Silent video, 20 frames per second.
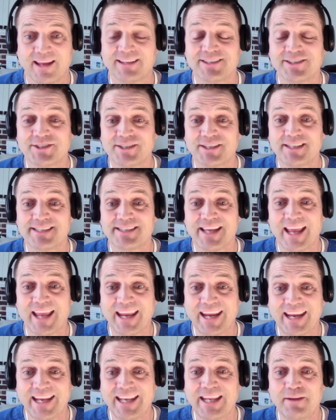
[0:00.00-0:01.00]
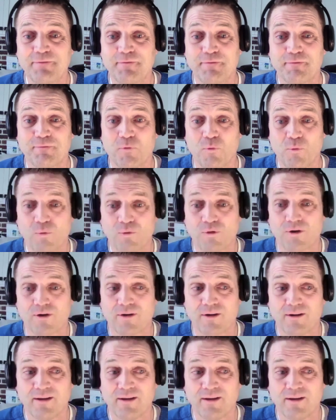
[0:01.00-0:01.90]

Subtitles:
And she's 84.